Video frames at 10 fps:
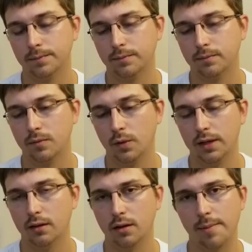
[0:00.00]
We didn't
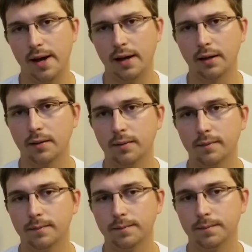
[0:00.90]
look back.
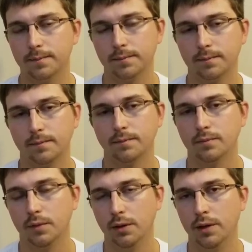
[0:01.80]
We
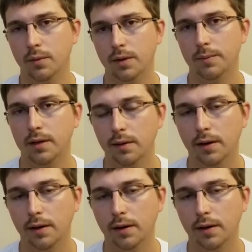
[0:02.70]
knew he wouldn't be there.